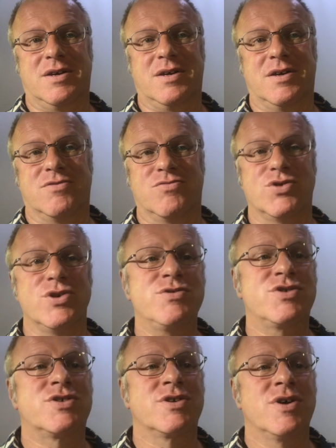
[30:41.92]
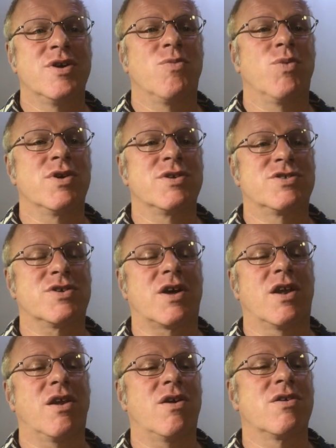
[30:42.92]
routes. One took
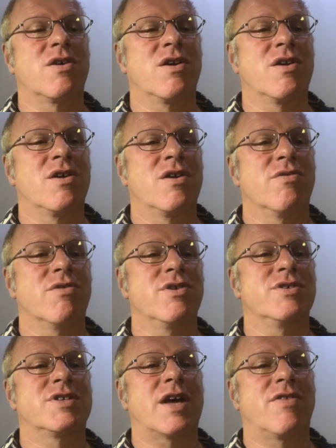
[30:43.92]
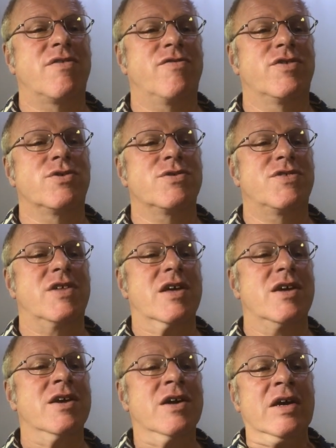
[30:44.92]
a long route down the
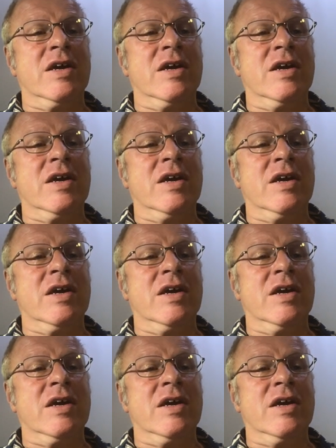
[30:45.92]
Ffyrdd